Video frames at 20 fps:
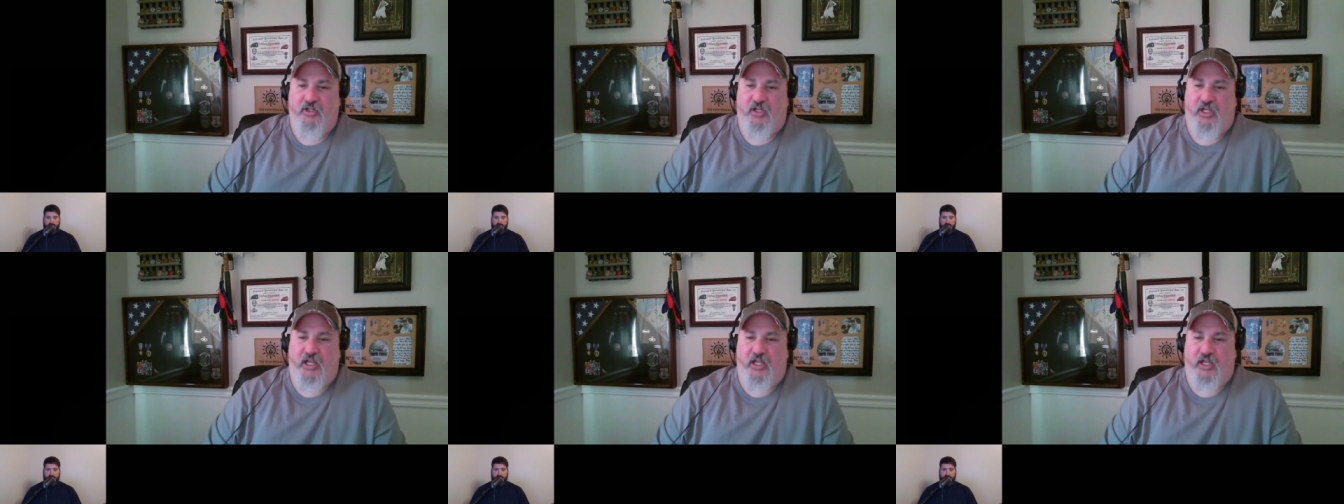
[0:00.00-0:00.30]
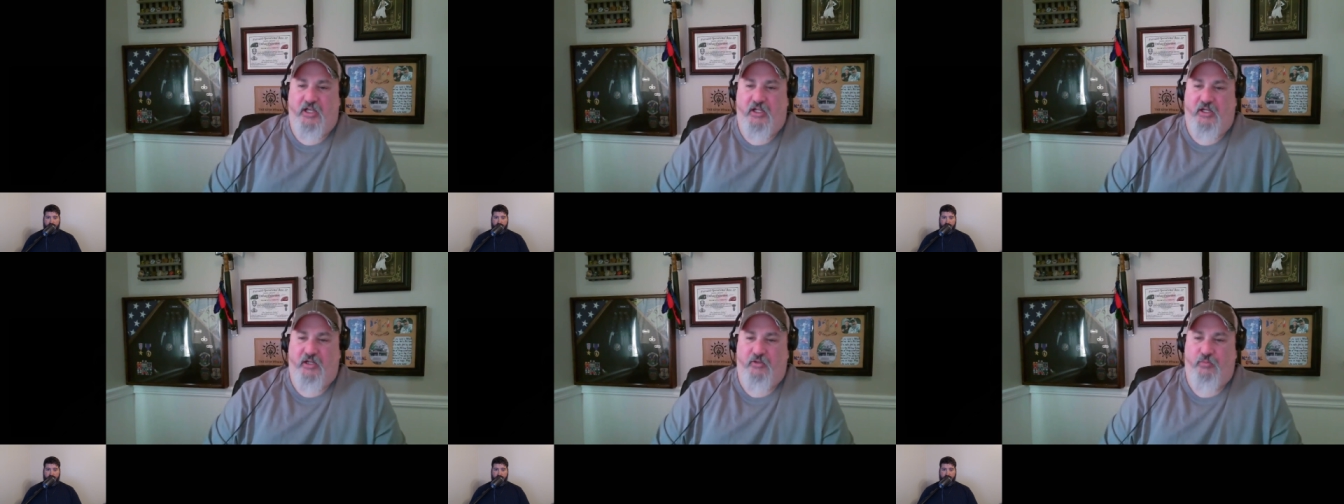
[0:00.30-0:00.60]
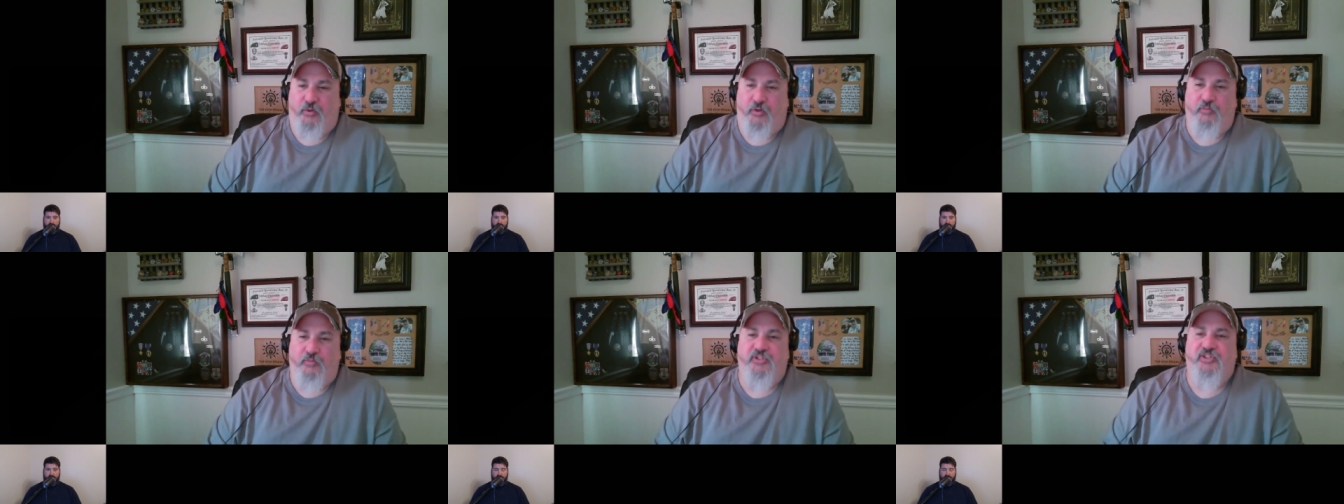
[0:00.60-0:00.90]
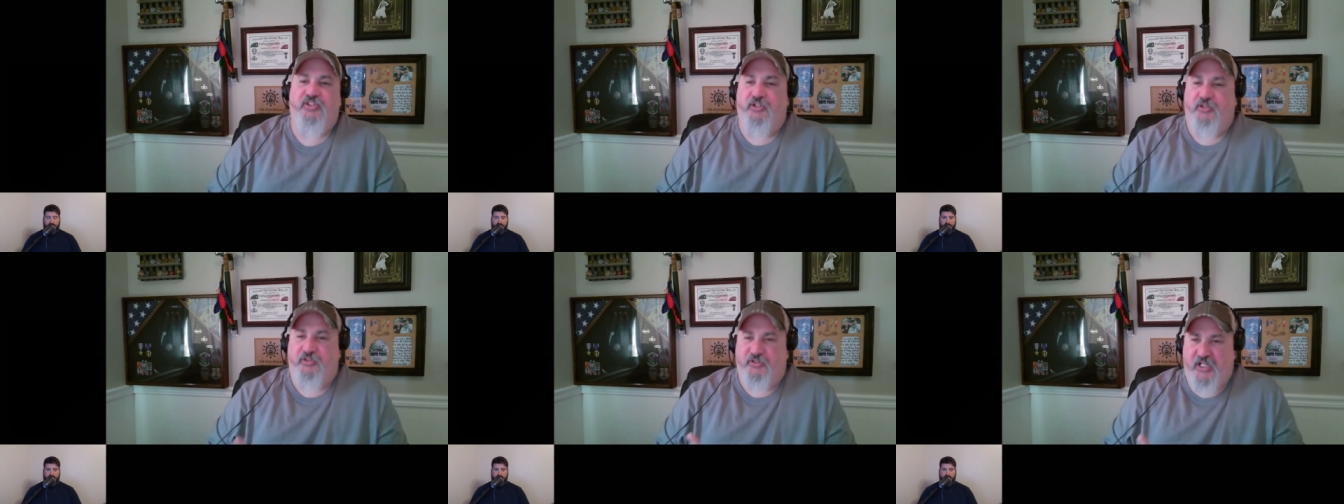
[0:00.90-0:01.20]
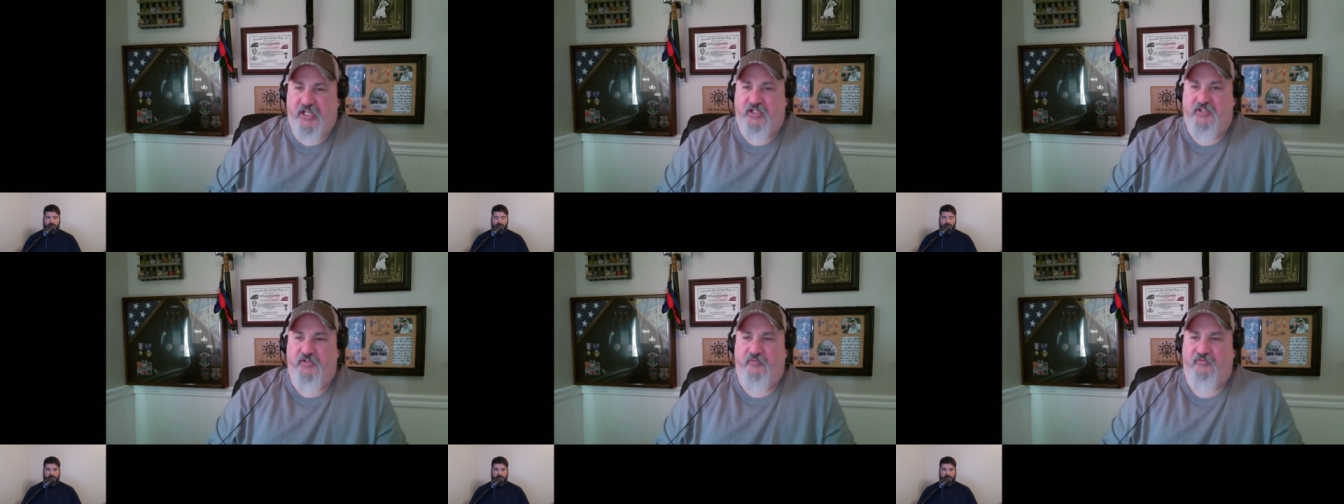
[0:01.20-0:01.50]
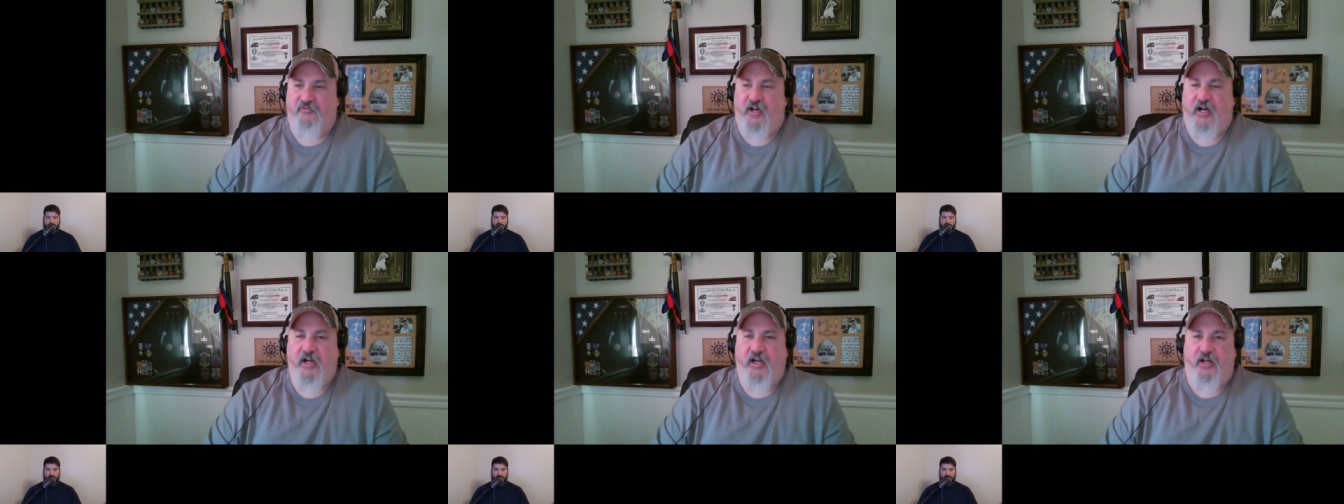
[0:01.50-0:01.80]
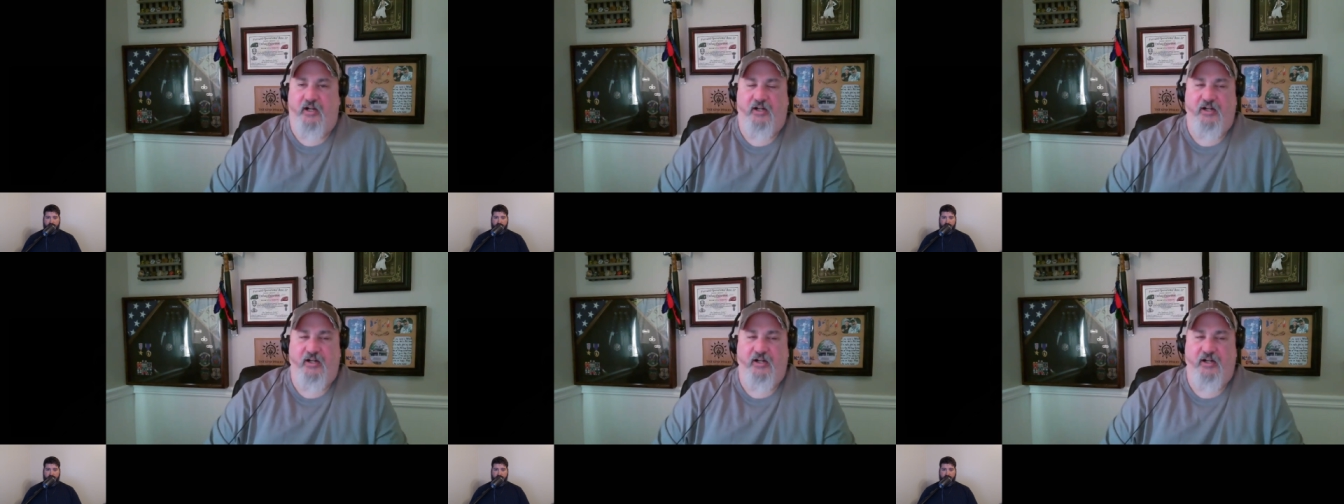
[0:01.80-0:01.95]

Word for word: and we would still take some fire